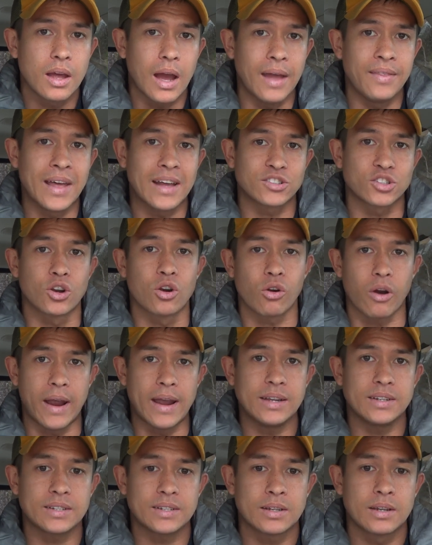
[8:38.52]
and that's
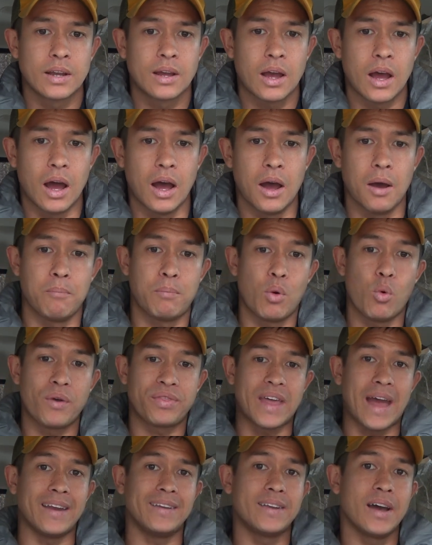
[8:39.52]
great. But
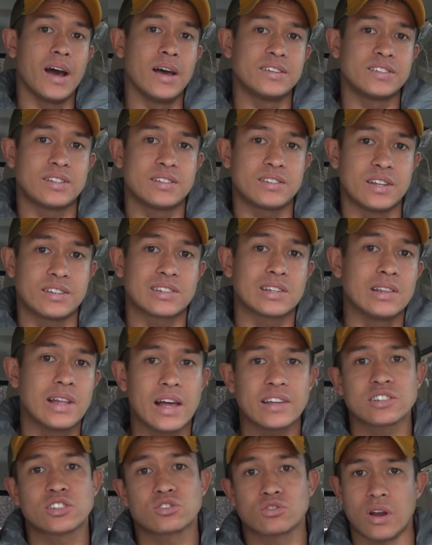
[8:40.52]
what that does is it's
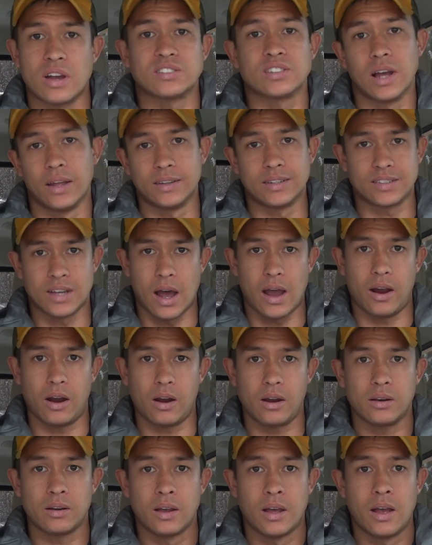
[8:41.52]
less stress on the
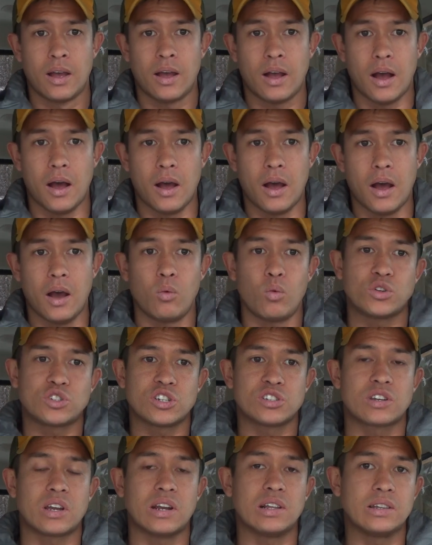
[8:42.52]
tire, which
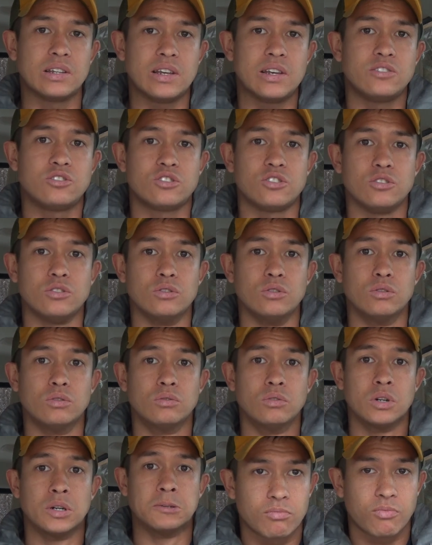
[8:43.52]
is going to lead
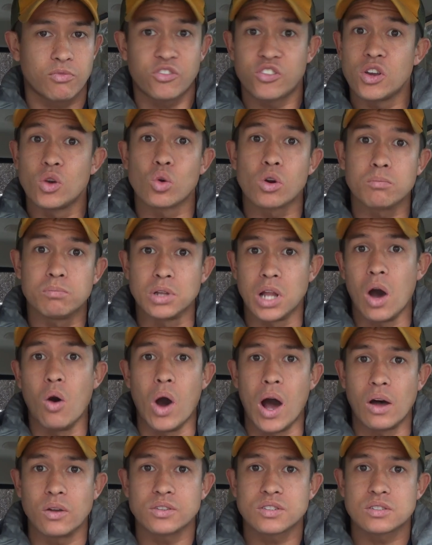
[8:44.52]
to fewer
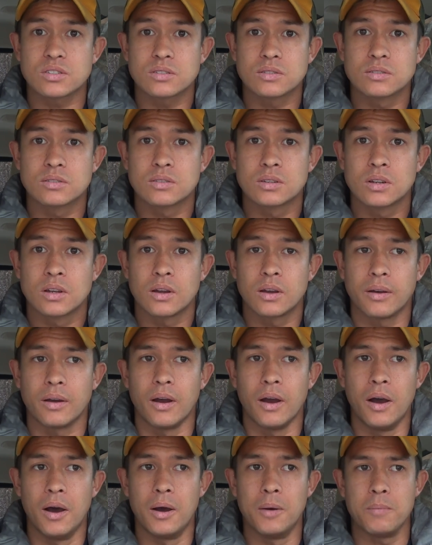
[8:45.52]
blowouts.
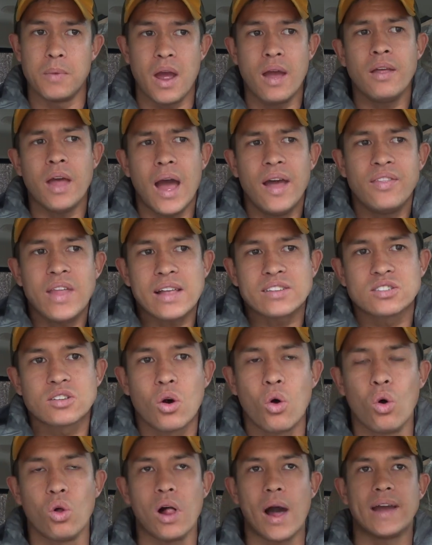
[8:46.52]
And that's
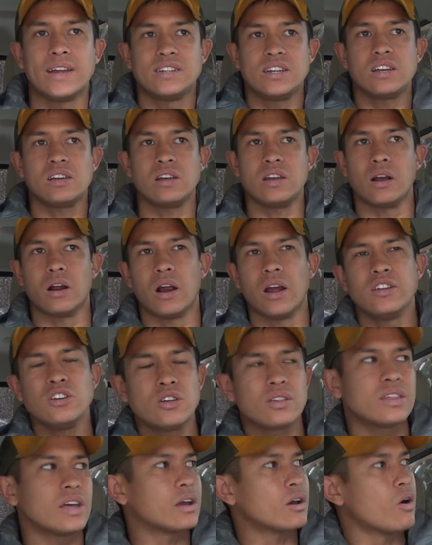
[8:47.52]
the whole idea here. And
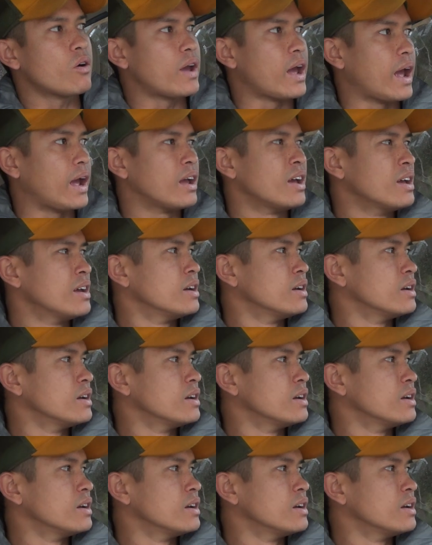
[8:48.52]
you think, okay,